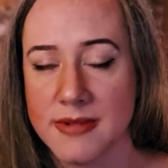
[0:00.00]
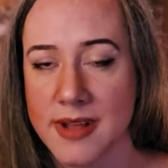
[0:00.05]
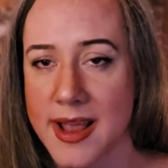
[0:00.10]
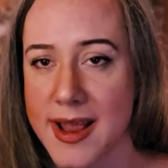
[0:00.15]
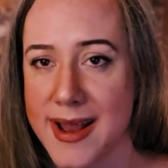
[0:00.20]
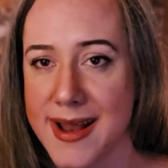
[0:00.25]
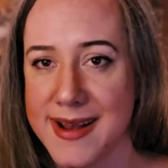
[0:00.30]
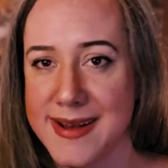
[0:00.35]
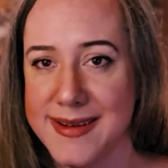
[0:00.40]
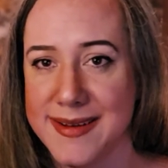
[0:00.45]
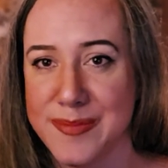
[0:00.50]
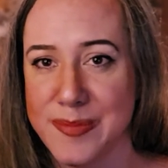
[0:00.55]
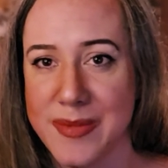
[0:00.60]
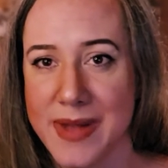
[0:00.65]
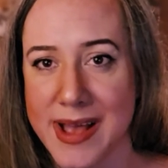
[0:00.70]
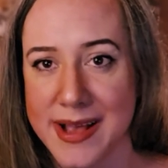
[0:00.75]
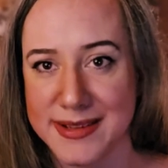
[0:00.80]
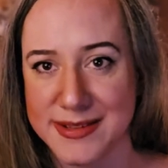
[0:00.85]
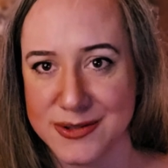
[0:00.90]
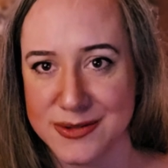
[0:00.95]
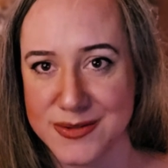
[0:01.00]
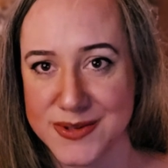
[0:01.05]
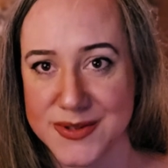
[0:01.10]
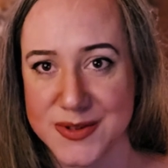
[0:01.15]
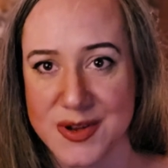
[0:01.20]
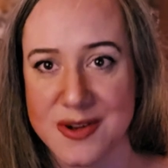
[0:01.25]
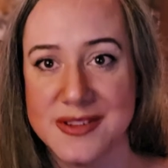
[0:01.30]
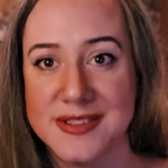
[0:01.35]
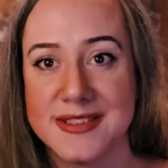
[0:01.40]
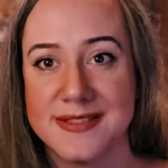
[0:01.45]
And as a
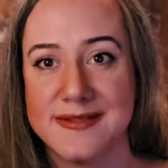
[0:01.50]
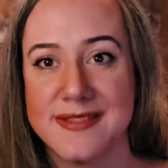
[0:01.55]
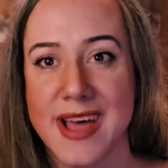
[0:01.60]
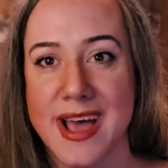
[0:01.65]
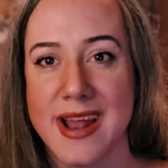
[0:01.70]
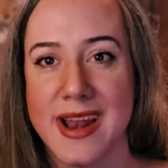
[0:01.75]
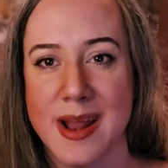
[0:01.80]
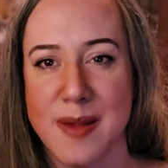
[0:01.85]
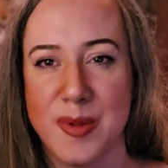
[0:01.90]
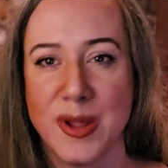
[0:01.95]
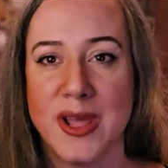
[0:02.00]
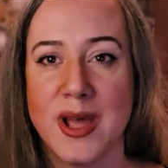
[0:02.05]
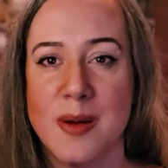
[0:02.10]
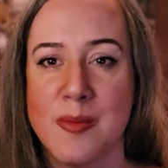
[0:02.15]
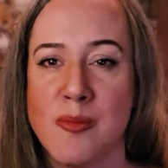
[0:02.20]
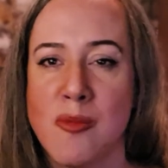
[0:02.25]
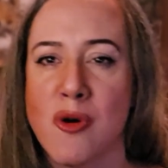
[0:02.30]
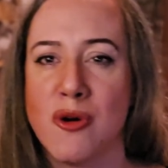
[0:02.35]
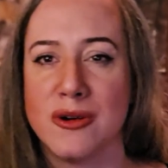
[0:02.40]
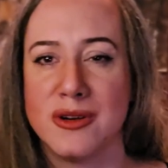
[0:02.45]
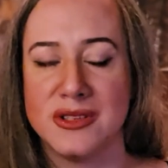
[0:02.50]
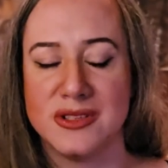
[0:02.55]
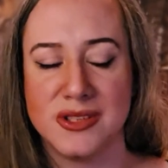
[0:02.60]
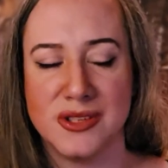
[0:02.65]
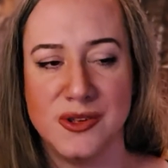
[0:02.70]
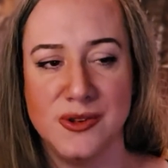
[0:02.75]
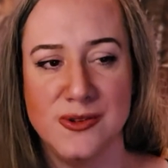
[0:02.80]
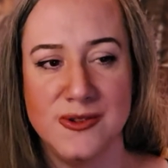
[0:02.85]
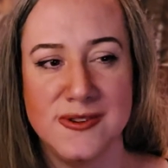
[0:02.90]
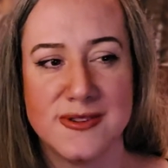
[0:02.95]
result of that, I become more in
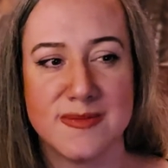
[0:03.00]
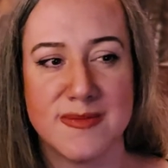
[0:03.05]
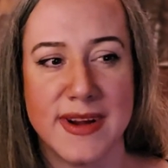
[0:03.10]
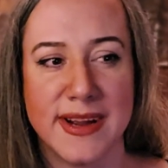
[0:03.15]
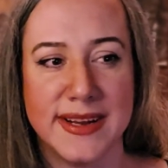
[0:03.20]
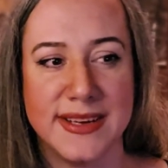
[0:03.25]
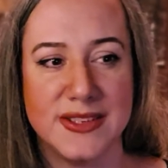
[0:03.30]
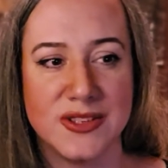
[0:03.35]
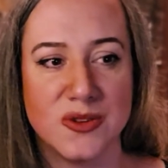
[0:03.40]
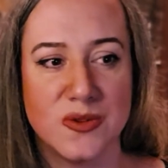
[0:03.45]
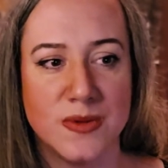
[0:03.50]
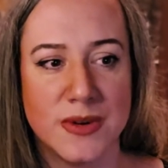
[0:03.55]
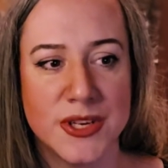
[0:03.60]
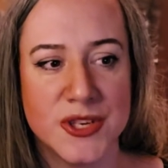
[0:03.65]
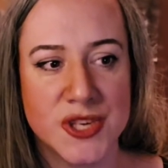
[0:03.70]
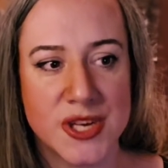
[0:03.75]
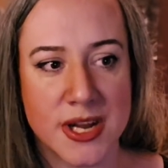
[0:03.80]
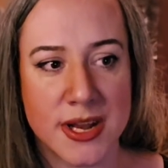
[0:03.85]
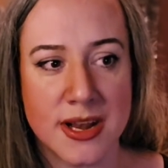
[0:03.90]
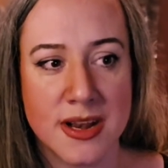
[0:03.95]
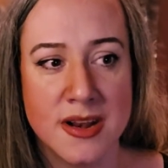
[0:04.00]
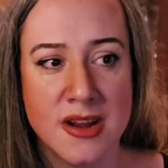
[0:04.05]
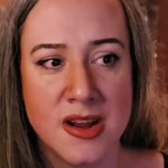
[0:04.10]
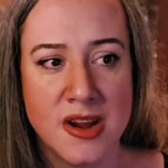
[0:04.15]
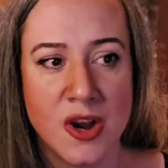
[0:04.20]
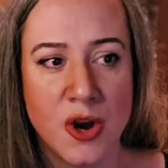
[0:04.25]
tune with my intuition,